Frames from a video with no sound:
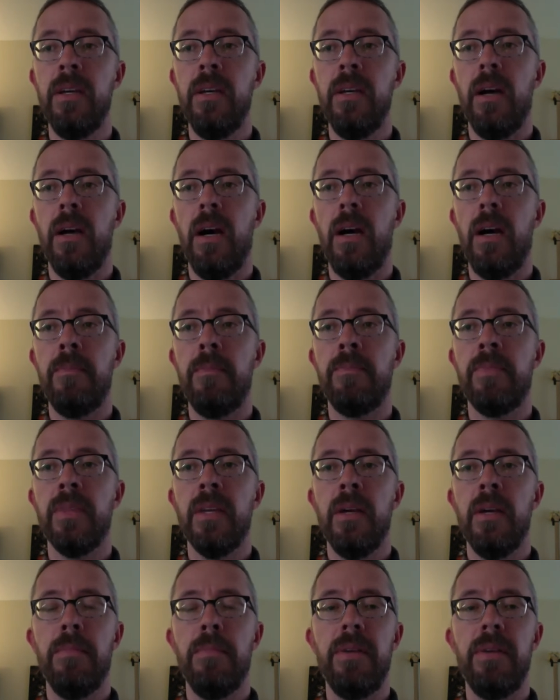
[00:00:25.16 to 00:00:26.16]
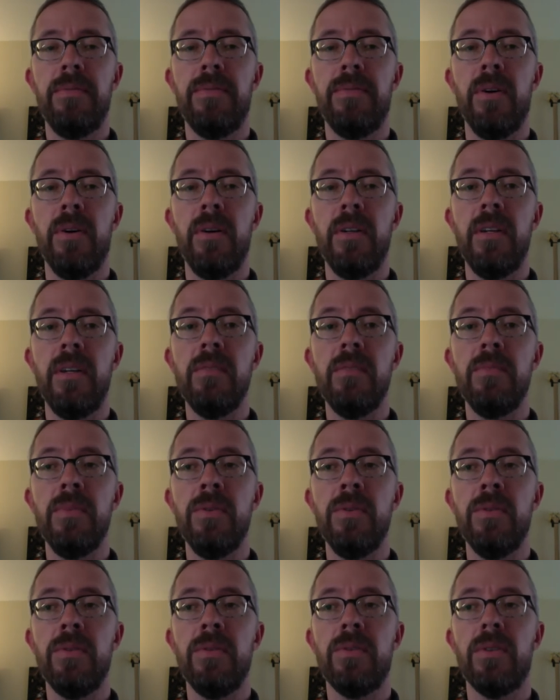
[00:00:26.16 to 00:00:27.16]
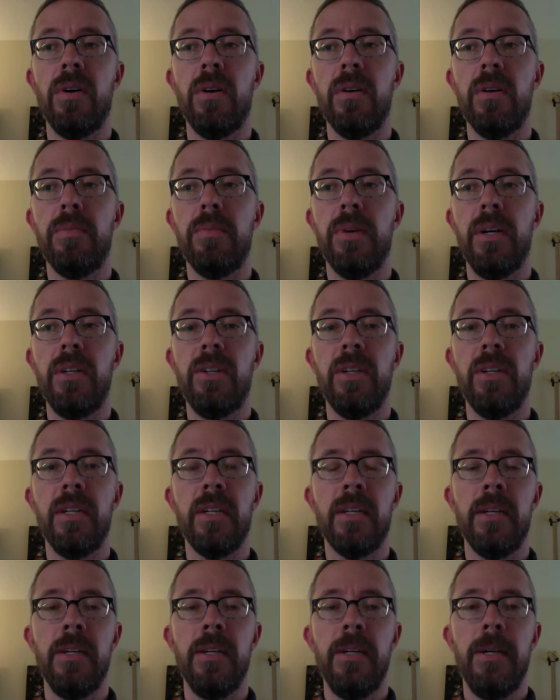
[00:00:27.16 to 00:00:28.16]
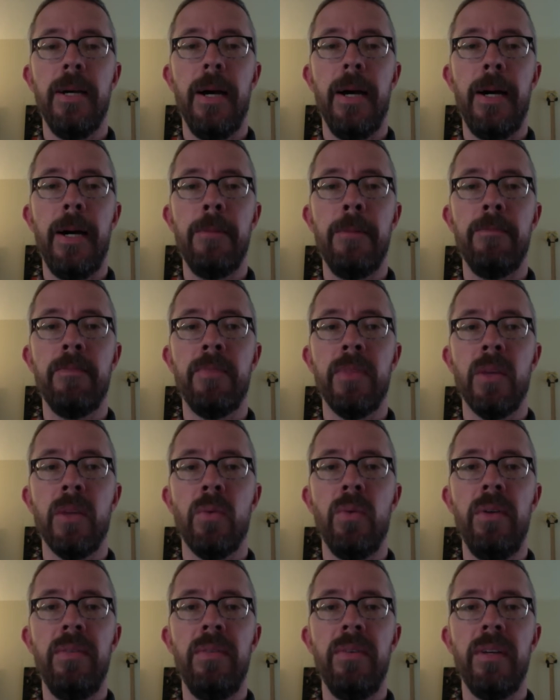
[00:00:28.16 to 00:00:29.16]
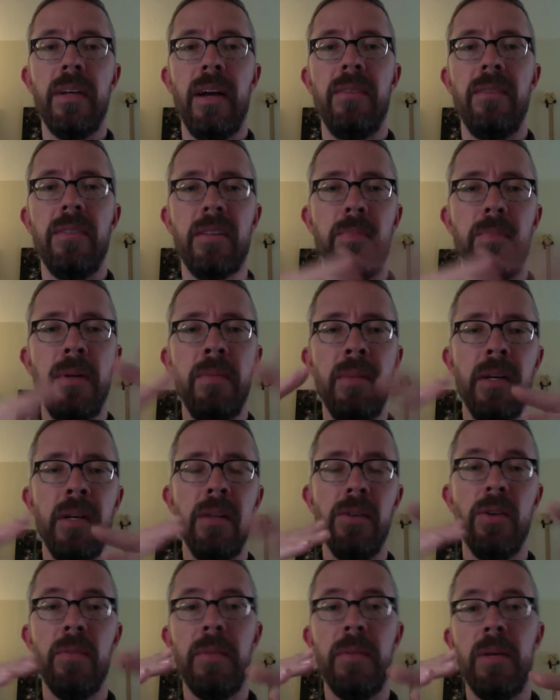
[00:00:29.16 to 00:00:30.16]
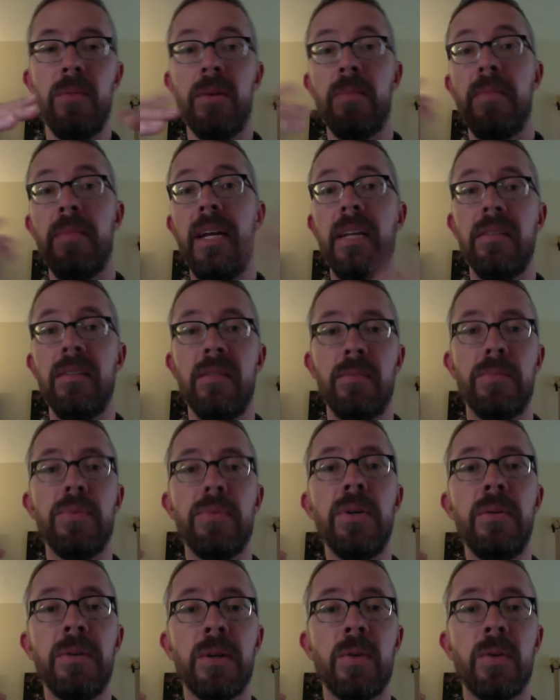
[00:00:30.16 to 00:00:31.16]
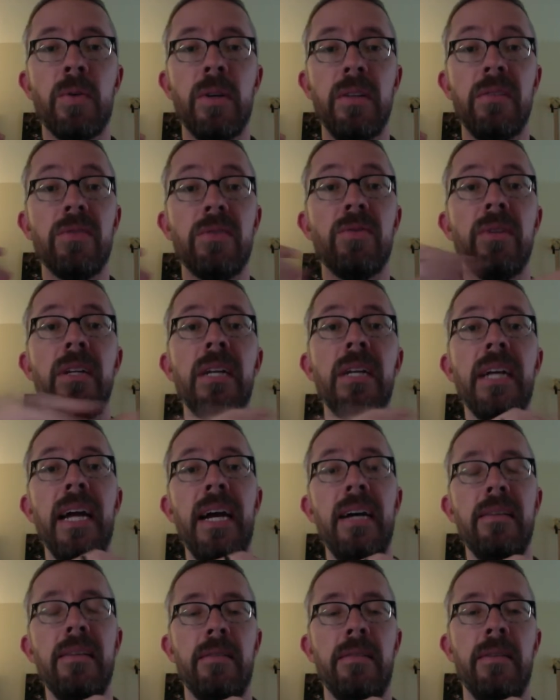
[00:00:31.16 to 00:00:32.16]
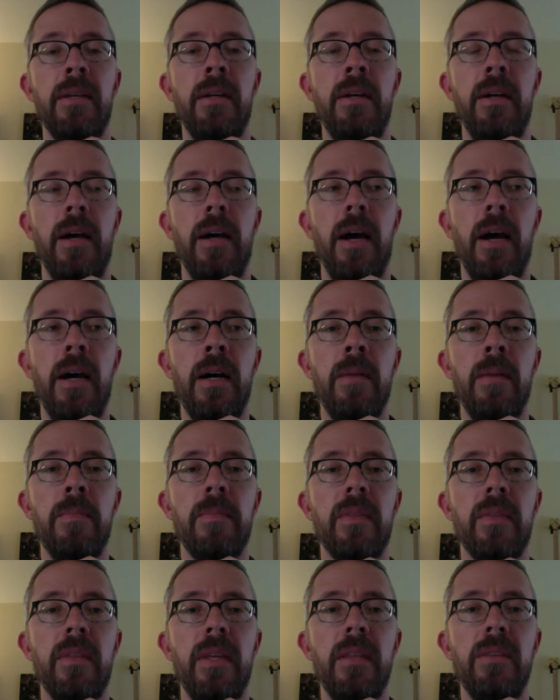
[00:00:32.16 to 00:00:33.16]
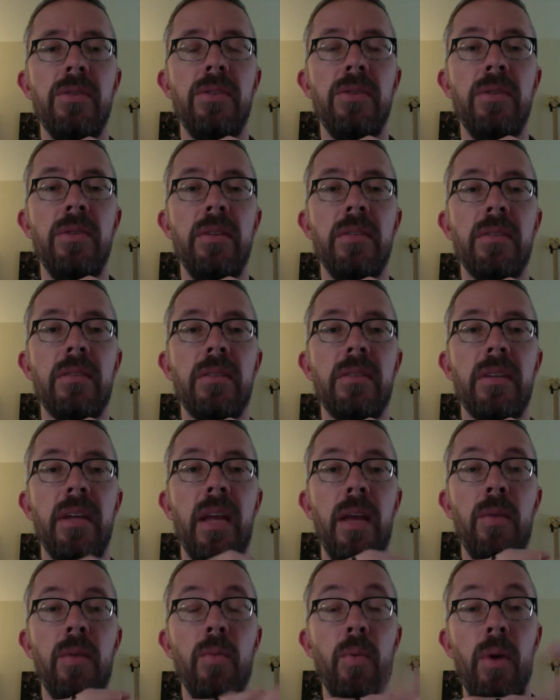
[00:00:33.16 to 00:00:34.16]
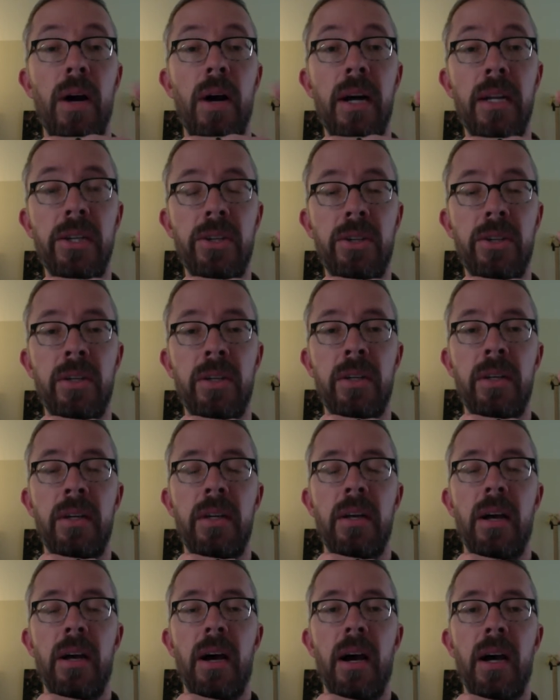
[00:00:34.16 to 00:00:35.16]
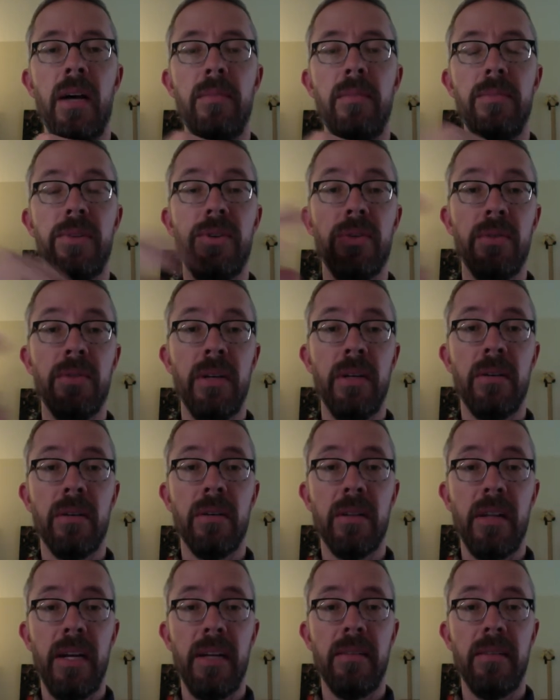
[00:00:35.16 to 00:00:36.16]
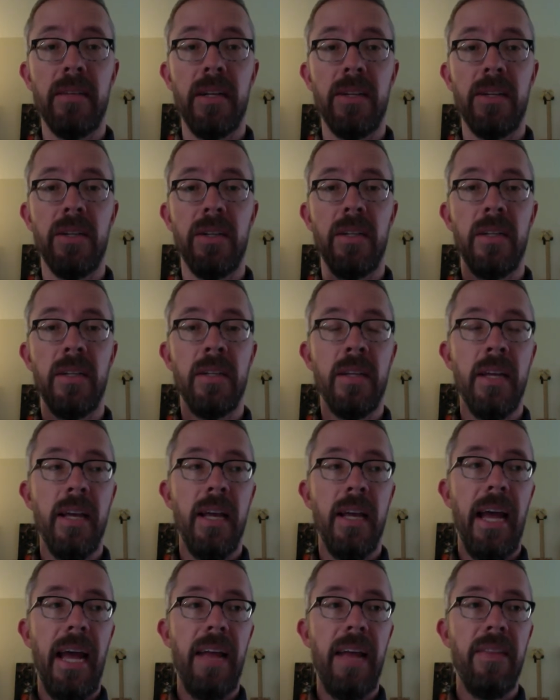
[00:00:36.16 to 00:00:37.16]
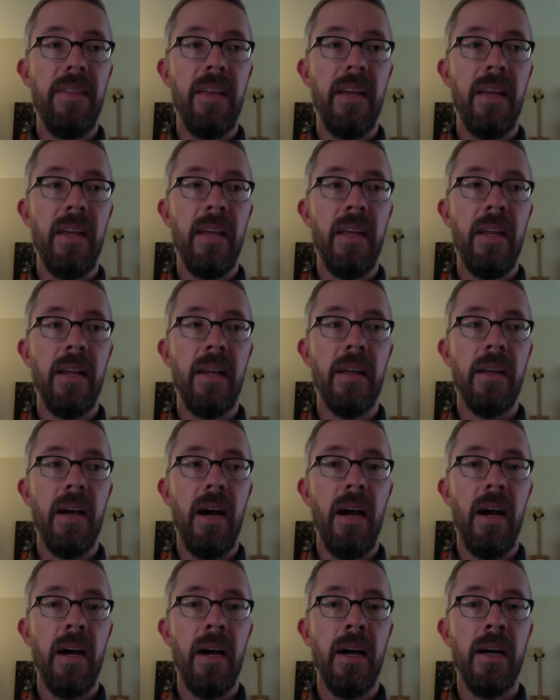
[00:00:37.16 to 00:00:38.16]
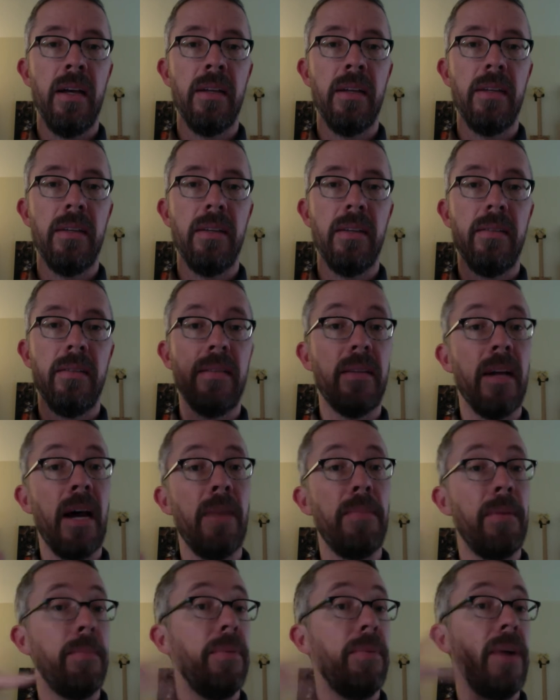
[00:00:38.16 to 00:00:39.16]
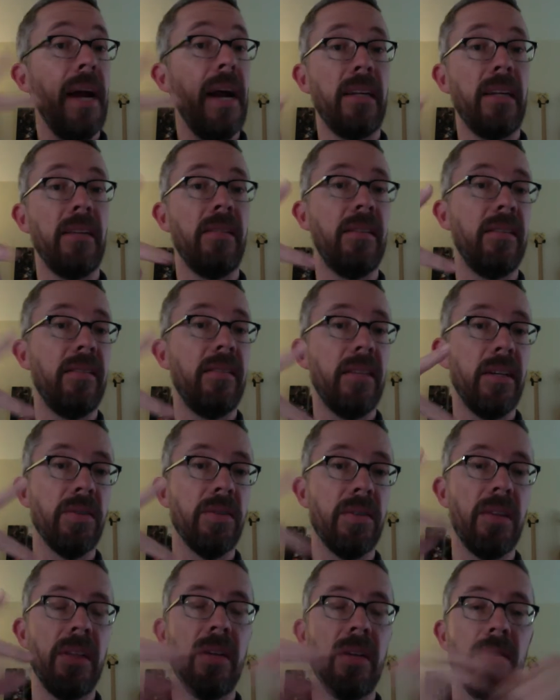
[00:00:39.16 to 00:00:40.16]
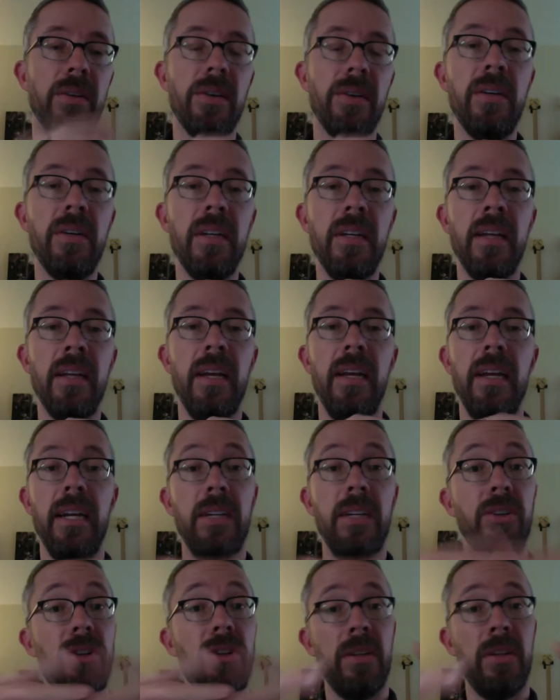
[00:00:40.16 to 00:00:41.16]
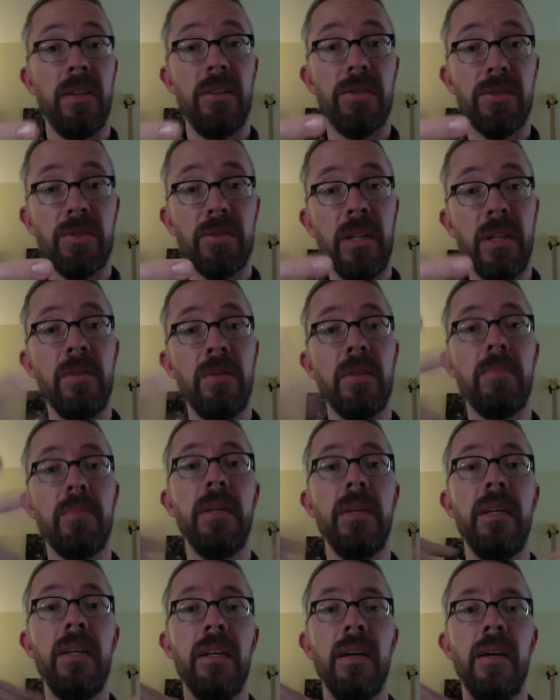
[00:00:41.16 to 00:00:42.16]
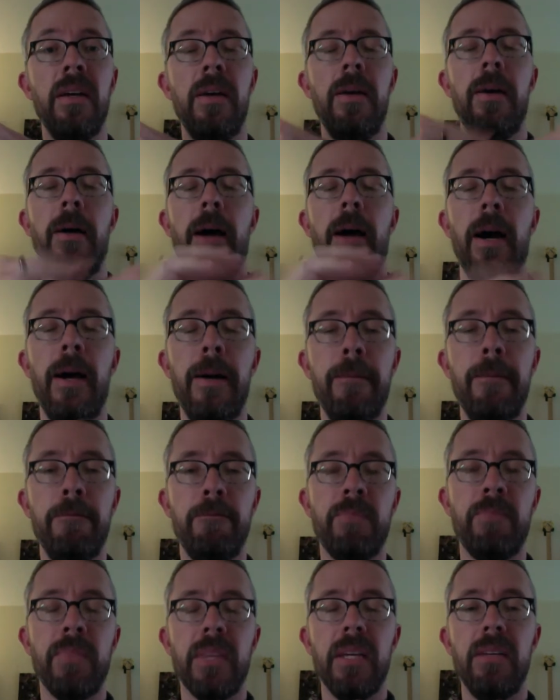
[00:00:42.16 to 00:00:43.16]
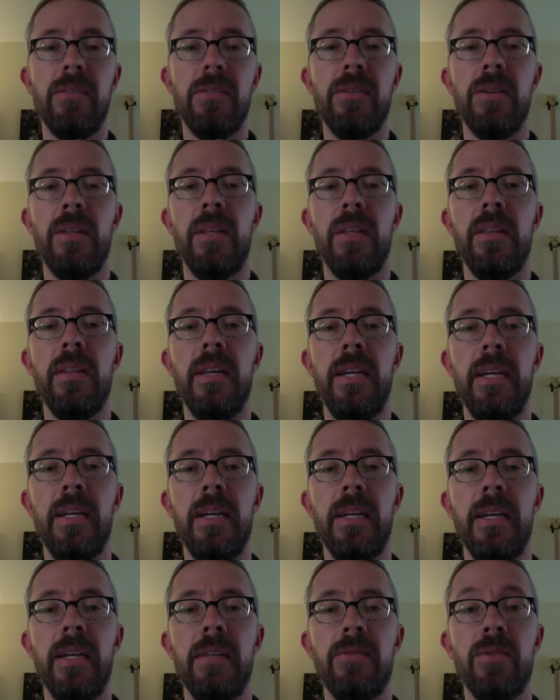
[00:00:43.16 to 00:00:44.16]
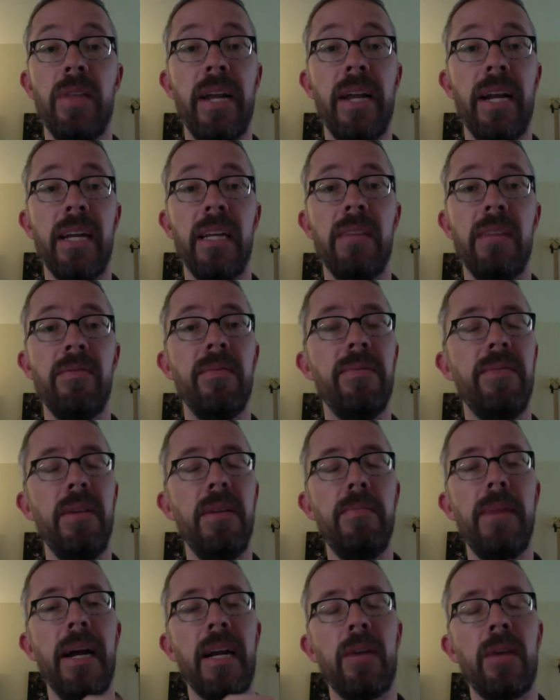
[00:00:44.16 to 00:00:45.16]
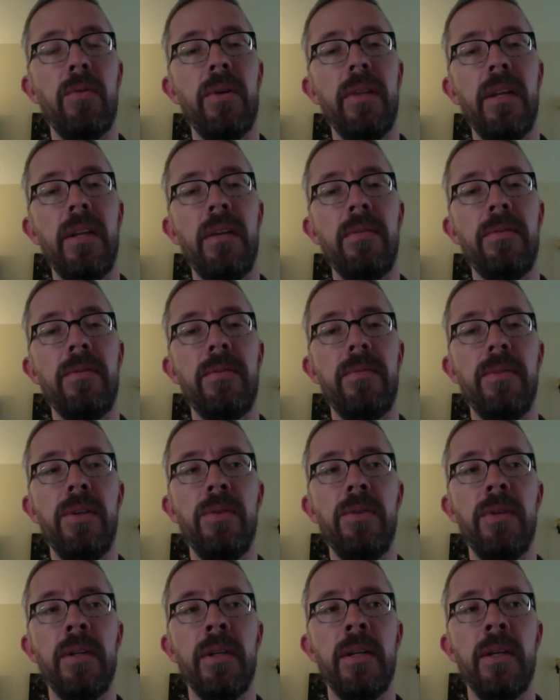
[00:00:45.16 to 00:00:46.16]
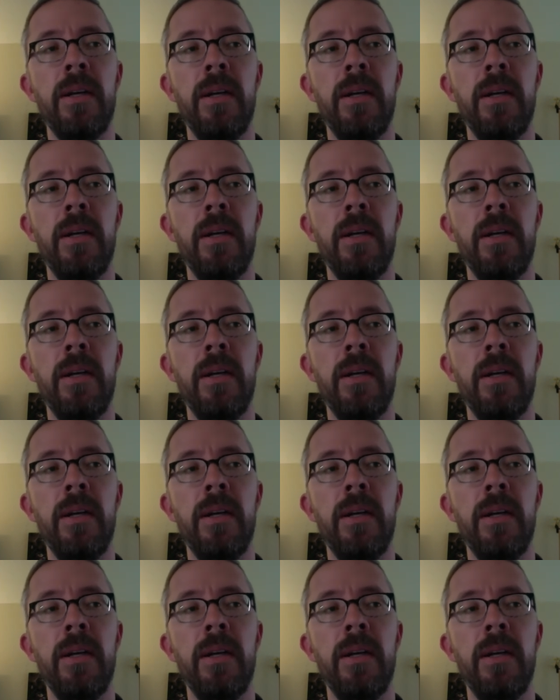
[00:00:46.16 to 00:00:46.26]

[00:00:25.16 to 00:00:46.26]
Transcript: Um, but for our Desmos art project, um, we've I've experimented a little bit with making some pre-recorded screencasts um, that the students can watch um, during our class session and then uh, stop and practice the skills that they're learning and share their screen with me um, so that they can so that I can give them feedback on what they're doing.